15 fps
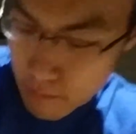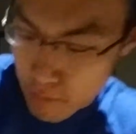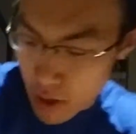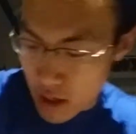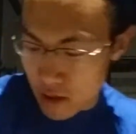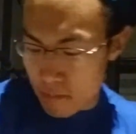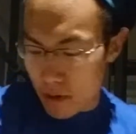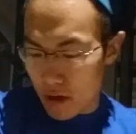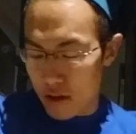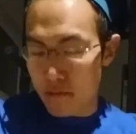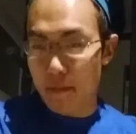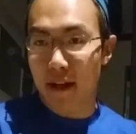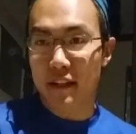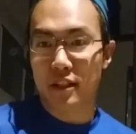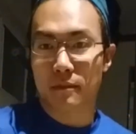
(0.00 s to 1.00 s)
the bottom part of the
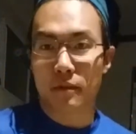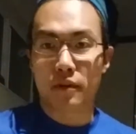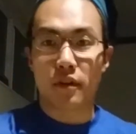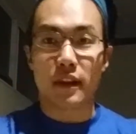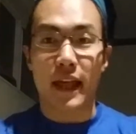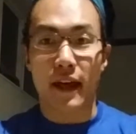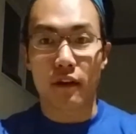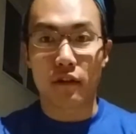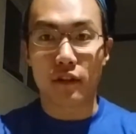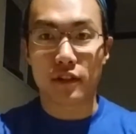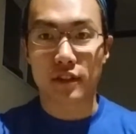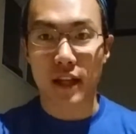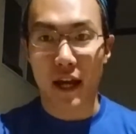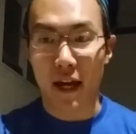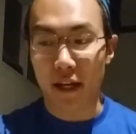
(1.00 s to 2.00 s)
bicep on the lateral
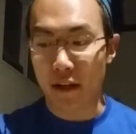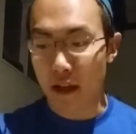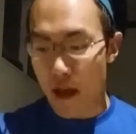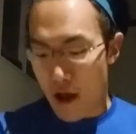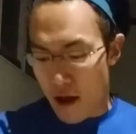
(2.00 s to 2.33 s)
side.